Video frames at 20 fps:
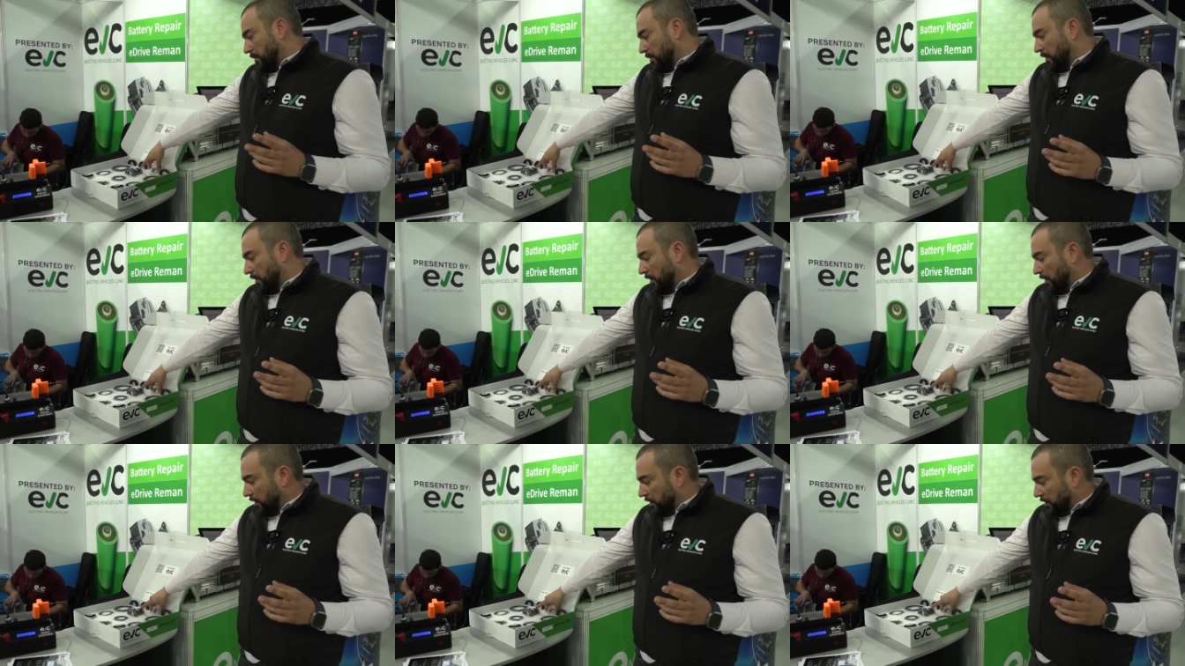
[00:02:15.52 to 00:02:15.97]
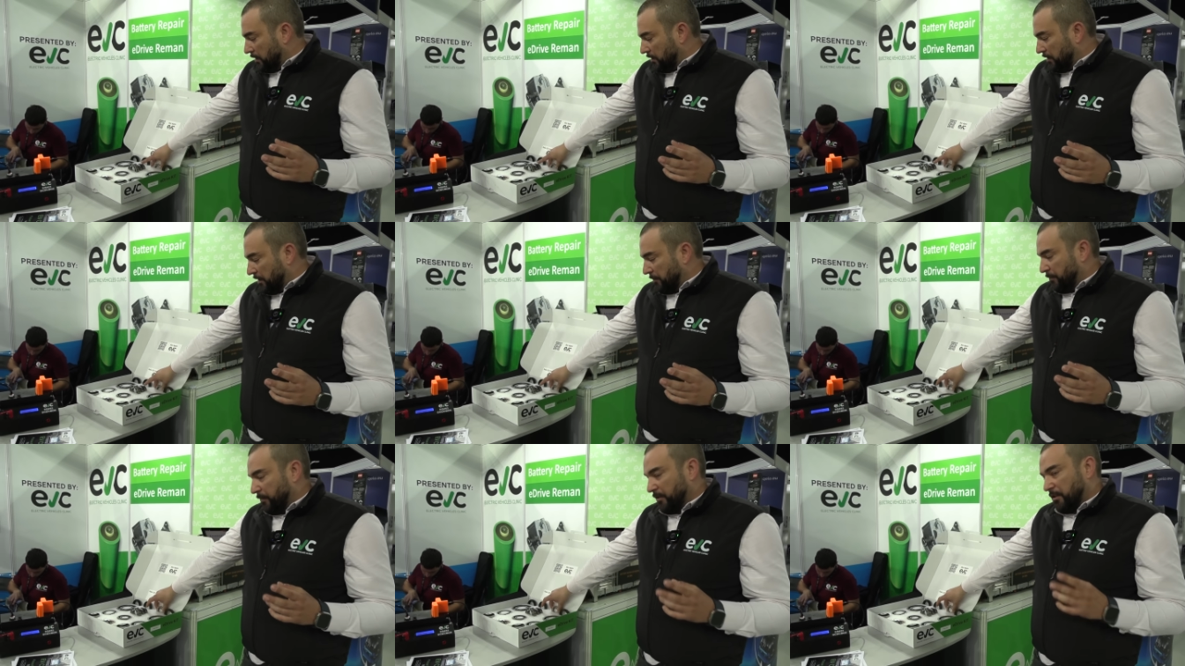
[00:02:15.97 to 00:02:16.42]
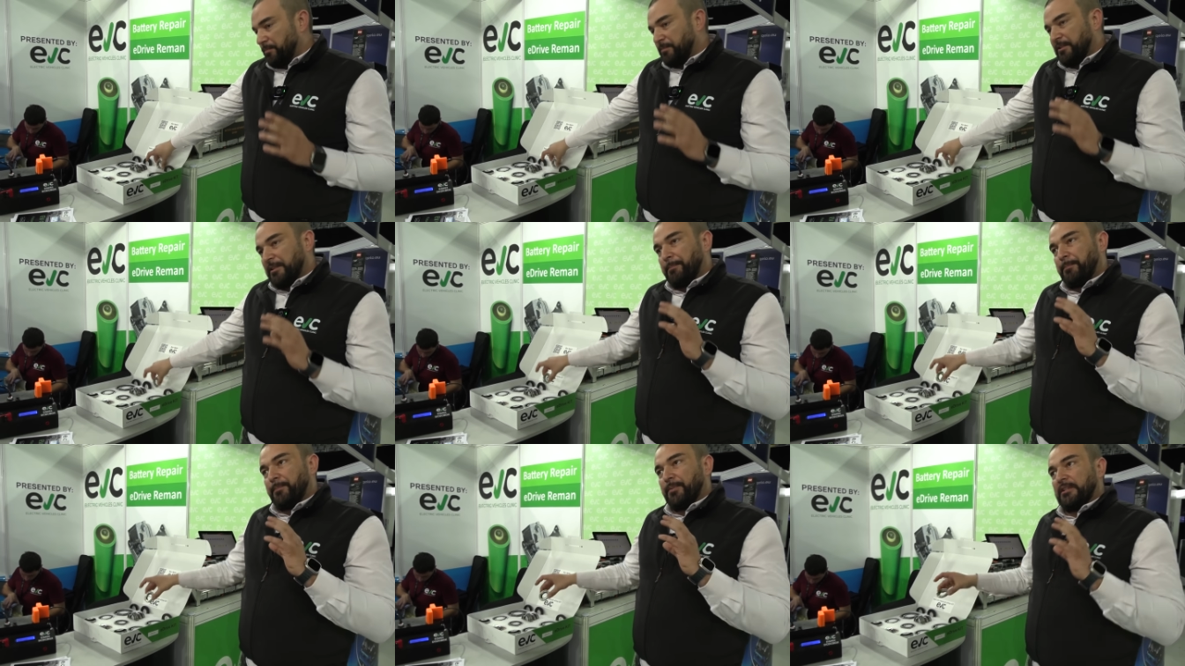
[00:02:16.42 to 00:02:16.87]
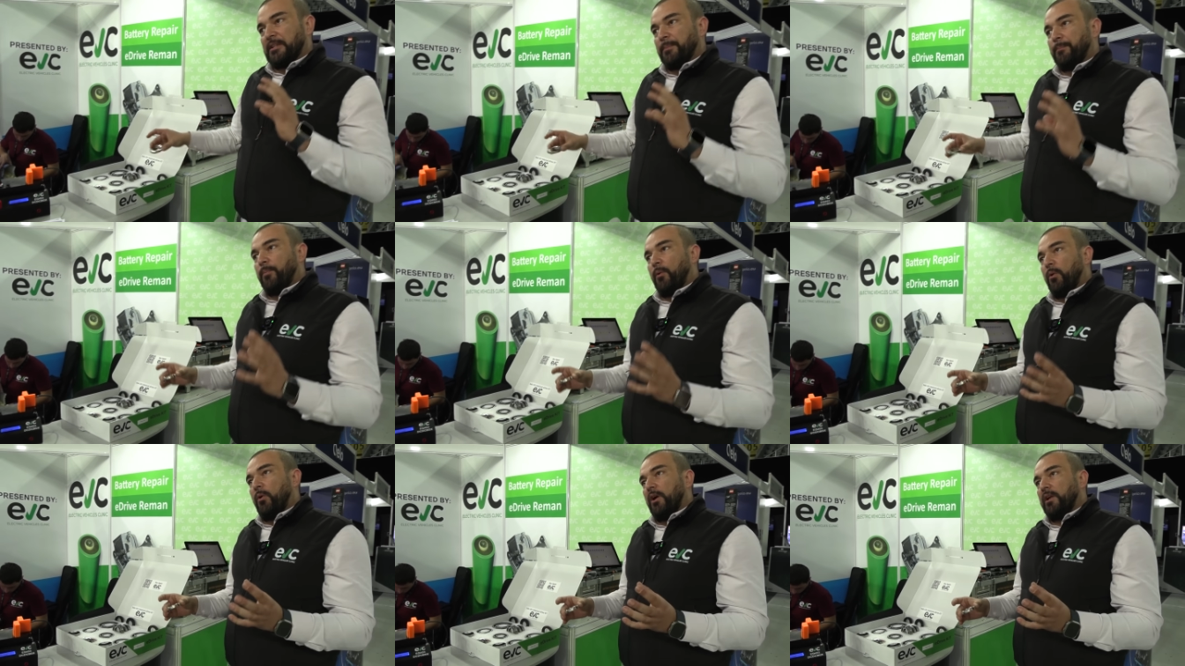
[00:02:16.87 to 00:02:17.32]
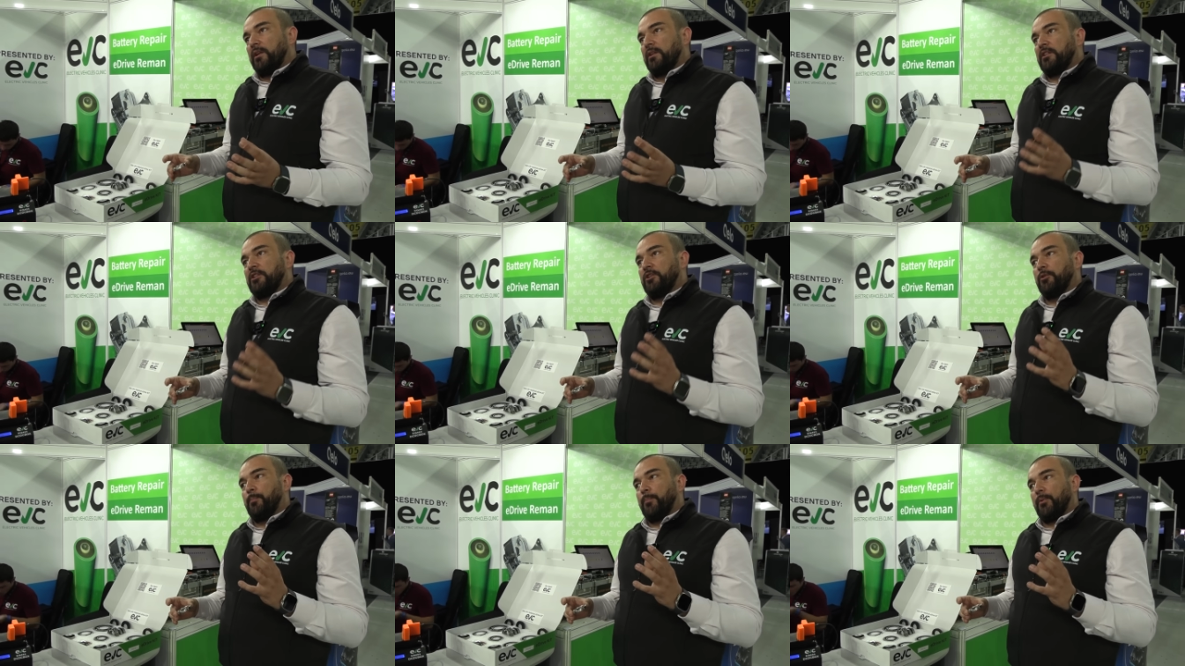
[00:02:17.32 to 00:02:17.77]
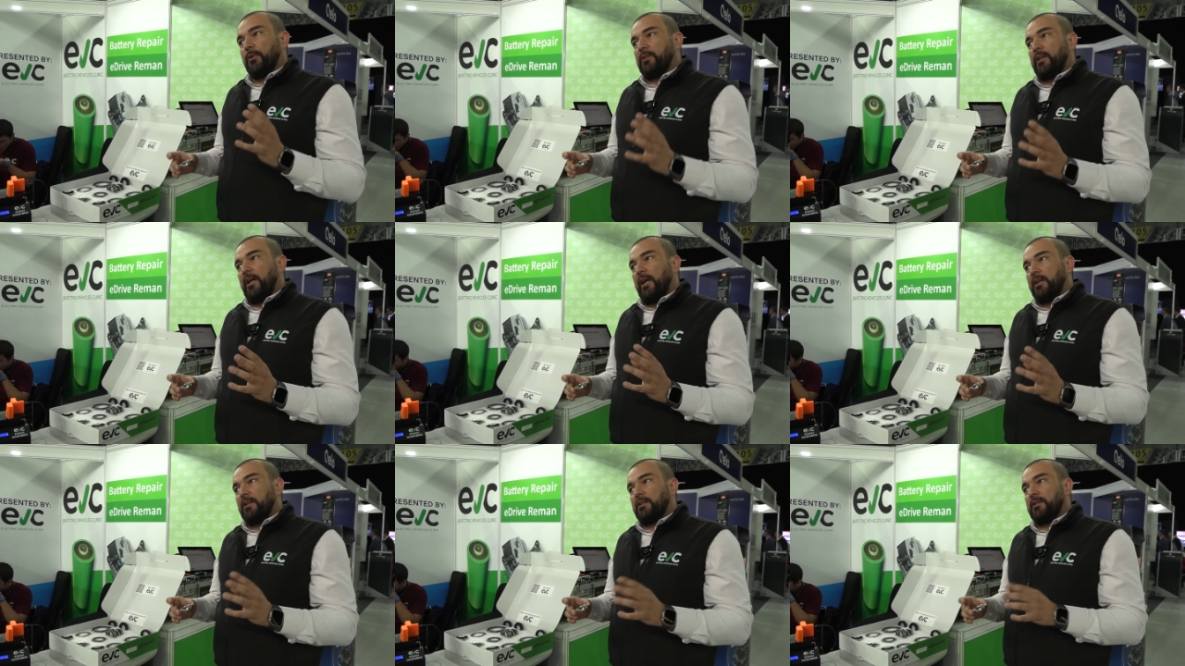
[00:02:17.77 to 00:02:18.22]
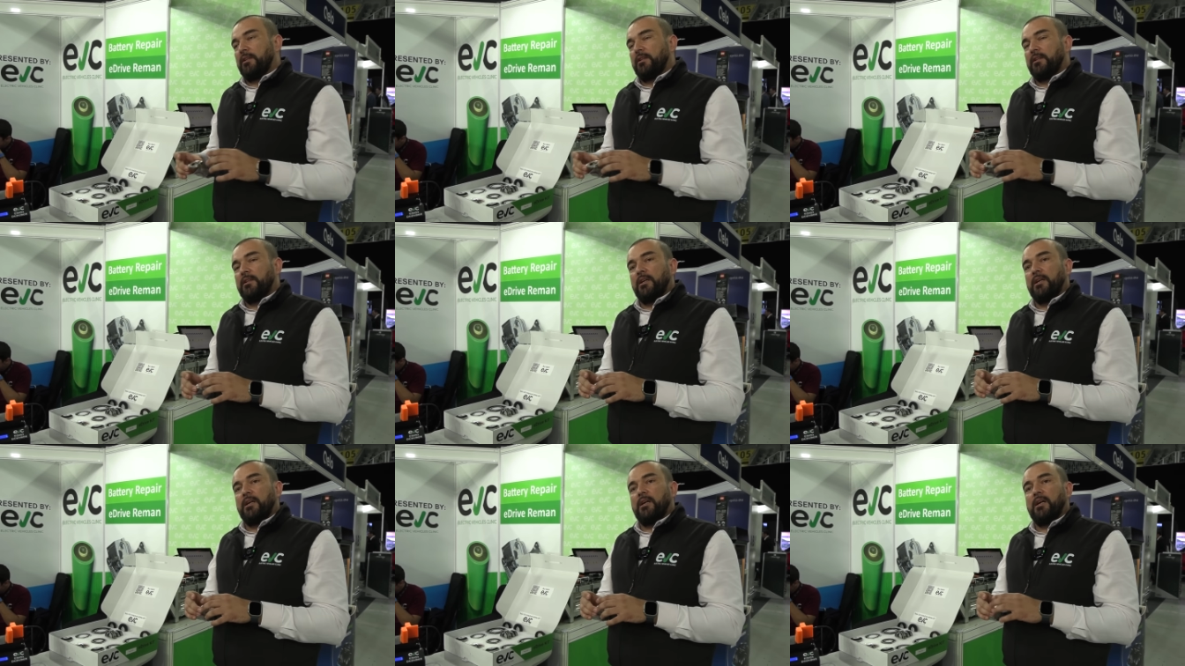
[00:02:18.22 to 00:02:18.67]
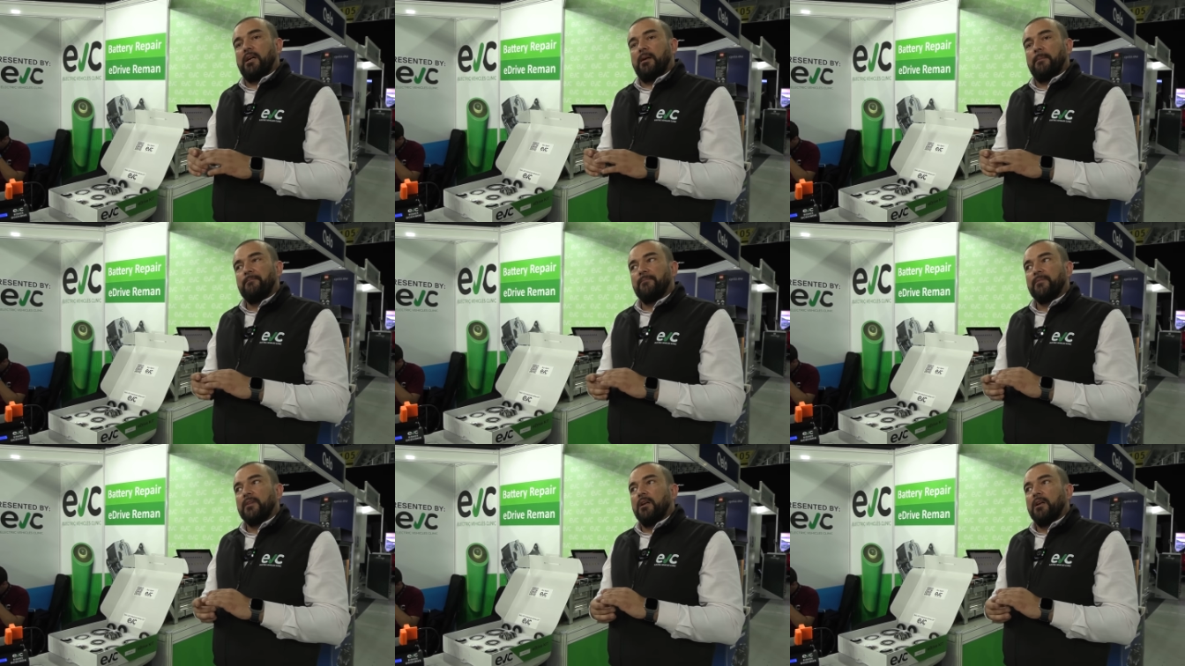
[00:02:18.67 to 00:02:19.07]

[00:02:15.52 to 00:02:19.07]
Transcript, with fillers: the the, the, the point to protect the